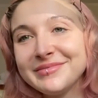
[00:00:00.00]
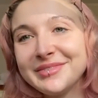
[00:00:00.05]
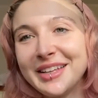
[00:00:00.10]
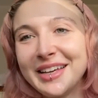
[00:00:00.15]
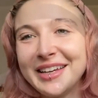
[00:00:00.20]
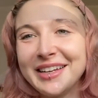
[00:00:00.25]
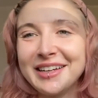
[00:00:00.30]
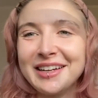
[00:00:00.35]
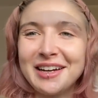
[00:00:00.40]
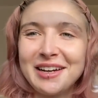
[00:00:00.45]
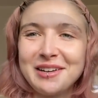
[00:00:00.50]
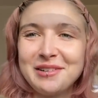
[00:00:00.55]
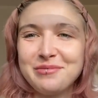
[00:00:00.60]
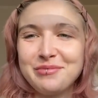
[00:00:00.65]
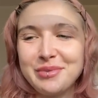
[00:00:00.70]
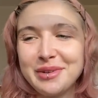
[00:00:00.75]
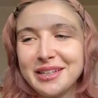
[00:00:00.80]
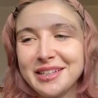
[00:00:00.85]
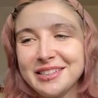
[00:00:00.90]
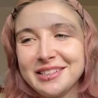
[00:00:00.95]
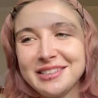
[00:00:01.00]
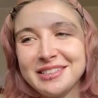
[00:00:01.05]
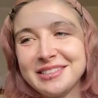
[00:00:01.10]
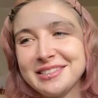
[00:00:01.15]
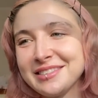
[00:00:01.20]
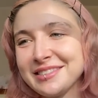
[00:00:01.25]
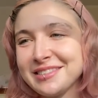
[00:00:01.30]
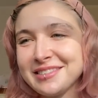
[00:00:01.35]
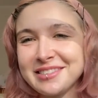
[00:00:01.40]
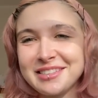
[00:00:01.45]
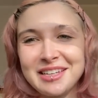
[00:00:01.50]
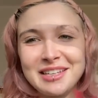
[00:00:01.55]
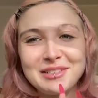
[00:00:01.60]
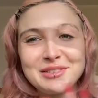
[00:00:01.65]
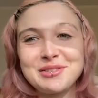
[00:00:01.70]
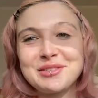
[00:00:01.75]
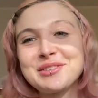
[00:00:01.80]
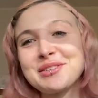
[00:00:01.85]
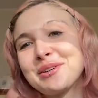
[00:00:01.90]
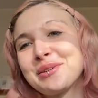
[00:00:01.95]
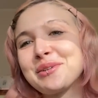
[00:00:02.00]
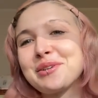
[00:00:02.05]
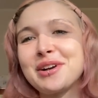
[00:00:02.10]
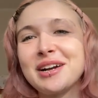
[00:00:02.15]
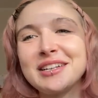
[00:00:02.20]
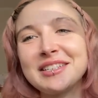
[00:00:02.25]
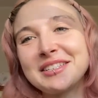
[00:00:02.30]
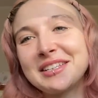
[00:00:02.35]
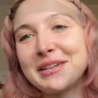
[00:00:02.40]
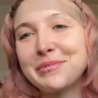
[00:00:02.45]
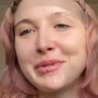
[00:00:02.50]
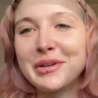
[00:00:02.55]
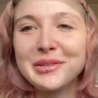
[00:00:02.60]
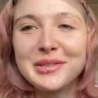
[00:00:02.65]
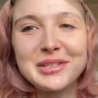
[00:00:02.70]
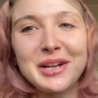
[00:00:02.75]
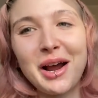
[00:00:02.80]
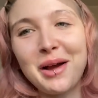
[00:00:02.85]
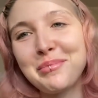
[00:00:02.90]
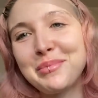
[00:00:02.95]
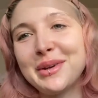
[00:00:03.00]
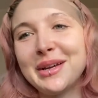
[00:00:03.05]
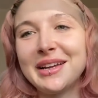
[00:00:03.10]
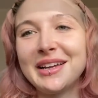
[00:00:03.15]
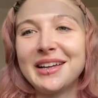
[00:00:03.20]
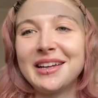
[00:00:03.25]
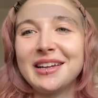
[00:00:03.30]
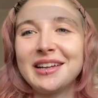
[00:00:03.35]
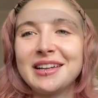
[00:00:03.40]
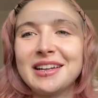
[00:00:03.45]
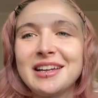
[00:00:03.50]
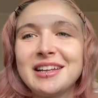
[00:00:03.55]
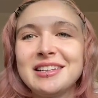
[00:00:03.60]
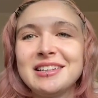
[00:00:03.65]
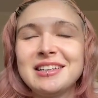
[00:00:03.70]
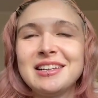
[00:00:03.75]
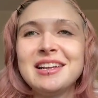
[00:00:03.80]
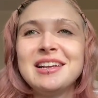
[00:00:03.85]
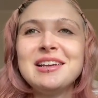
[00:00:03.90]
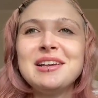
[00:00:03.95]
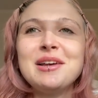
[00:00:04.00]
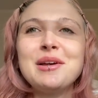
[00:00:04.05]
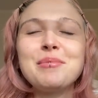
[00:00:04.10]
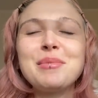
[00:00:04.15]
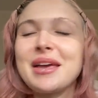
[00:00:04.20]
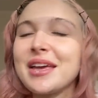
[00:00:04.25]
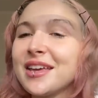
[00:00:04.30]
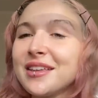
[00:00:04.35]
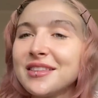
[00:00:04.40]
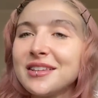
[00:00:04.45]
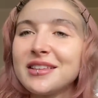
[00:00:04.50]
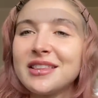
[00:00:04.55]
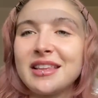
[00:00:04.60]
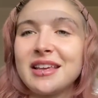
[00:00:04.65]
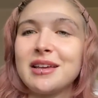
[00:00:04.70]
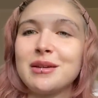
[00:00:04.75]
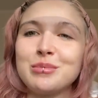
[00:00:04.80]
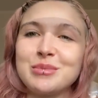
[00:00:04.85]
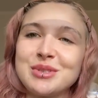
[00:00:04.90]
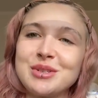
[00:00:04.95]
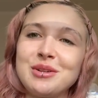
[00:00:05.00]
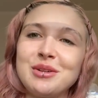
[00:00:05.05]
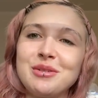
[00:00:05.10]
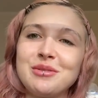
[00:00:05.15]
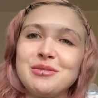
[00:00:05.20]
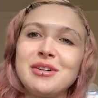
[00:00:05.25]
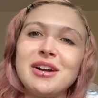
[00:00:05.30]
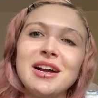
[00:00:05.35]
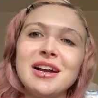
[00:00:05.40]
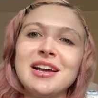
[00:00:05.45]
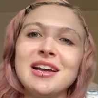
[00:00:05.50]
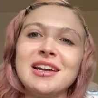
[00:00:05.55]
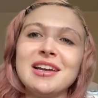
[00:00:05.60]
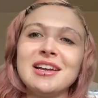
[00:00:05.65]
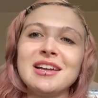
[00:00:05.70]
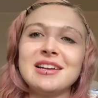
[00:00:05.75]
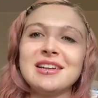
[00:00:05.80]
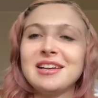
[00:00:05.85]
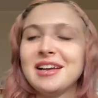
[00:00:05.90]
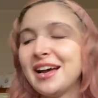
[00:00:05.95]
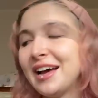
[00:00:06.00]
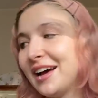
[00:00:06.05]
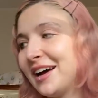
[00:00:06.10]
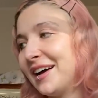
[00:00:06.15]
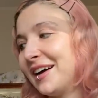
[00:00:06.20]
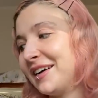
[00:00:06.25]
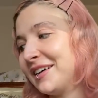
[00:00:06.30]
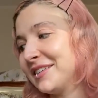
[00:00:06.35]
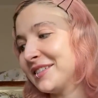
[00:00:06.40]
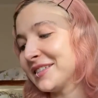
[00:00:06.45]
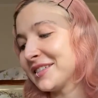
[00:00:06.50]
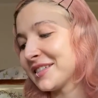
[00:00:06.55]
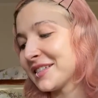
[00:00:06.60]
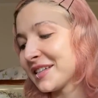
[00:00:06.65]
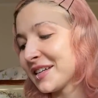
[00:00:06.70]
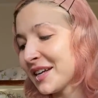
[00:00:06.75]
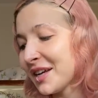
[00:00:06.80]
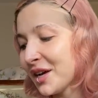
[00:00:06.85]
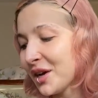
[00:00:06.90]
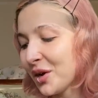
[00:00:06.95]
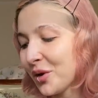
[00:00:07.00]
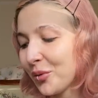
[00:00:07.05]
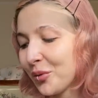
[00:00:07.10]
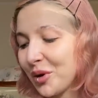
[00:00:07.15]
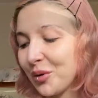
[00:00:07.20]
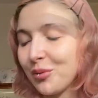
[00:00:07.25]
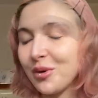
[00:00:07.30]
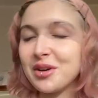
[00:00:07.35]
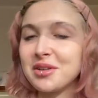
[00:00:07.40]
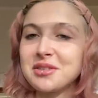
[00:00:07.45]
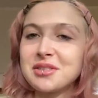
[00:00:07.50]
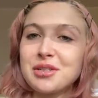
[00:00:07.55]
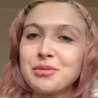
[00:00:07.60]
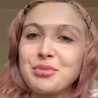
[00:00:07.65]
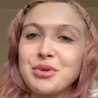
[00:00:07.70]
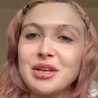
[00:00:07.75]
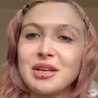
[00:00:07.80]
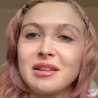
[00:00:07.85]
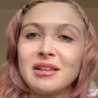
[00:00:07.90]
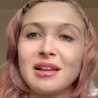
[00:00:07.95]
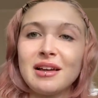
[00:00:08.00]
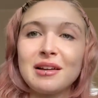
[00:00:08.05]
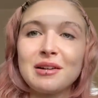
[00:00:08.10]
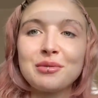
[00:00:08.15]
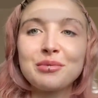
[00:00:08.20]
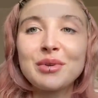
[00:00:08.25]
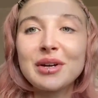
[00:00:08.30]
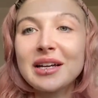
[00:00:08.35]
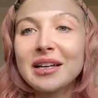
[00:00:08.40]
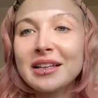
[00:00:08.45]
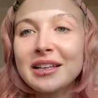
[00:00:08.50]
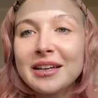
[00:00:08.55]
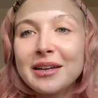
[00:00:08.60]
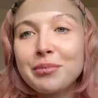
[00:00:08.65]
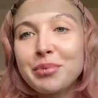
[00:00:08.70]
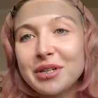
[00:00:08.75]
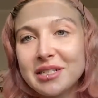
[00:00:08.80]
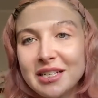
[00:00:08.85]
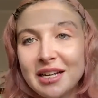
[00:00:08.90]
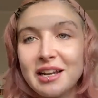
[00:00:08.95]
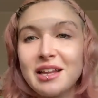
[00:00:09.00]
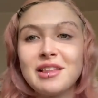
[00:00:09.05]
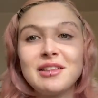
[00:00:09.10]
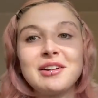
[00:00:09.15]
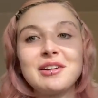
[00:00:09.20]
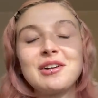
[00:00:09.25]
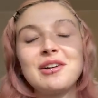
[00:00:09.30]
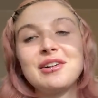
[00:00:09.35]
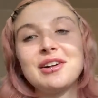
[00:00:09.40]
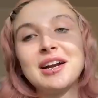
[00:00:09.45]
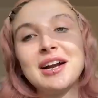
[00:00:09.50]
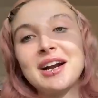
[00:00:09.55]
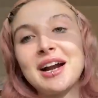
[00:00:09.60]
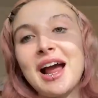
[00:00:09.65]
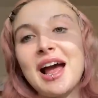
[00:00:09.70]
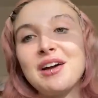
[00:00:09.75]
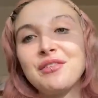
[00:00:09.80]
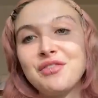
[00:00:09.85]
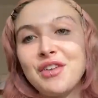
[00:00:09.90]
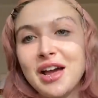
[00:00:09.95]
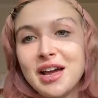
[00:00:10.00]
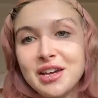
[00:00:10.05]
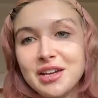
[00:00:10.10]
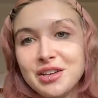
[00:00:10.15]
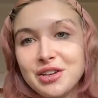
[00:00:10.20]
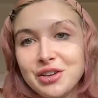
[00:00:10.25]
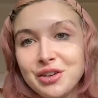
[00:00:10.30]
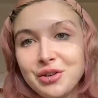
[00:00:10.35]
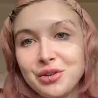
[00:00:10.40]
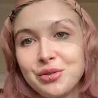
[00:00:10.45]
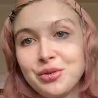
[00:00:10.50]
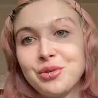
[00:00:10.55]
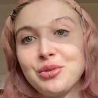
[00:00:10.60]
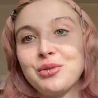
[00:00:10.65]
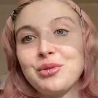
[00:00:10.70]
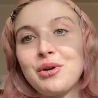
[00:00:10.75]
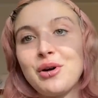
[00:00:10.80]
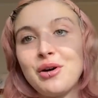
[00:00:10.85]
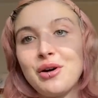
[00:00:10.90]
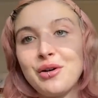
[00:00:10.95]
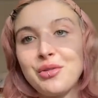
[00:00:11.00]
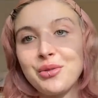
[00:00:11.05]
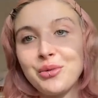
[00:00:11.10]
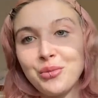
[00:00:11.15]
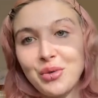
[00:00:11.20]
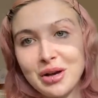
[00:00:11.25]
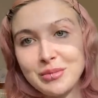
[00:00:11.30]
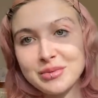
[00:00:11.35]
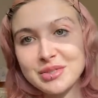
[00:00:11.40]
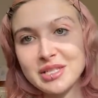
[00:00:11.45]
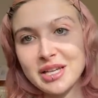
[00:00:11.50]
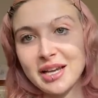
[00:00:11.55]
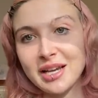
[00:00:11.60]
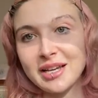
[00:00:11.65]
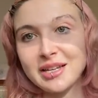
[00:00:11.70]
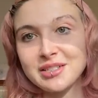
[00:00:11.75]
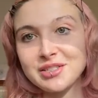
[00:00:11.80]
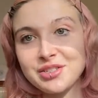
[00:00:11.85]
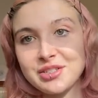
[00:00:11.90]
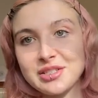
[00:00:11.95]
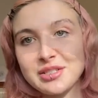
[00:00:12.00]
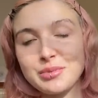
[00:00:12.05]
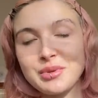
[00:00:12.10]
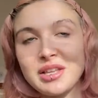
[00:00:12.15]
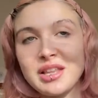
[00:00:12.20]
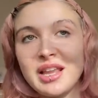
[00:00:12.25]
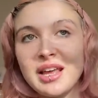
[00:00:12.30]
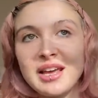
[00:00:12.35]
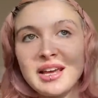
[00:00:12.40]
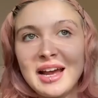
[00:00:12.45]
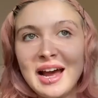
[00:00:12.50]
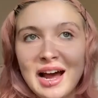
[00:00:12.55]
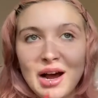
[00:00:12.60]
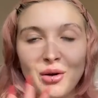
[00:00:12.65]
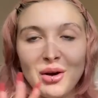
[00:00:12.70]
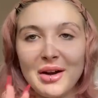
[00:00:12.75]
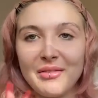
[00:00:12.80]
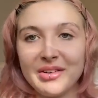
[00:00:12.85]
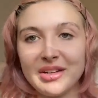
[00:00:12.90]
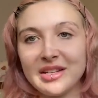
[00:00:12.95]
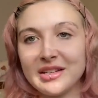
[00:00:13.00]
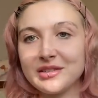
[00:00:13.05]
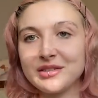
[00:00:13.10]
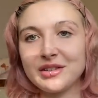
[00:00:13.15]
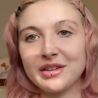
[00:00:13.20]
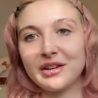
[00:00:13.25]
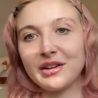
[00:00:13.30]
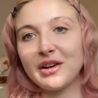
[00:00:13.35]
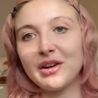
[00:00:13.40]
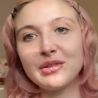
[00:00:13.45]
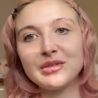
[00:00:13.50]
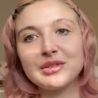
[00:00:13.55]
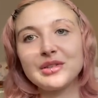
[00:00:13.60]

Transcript: Like, I've been getting so crazy about shopping and making the themes all right, and we wanted to be like really particular on our FAQ on the website, just with like how everything's gonna go.